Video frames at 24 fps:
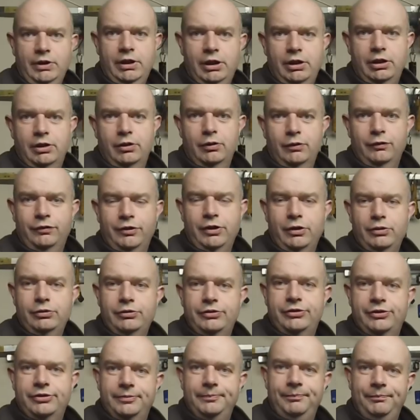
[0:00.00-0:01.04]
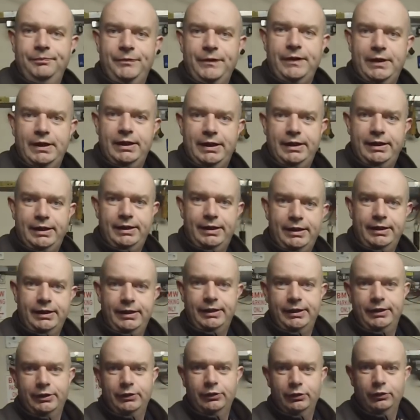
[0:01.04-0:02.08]
Hello folks
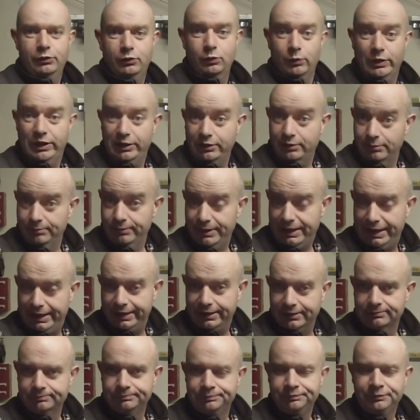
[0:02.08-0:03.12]
and welcome back.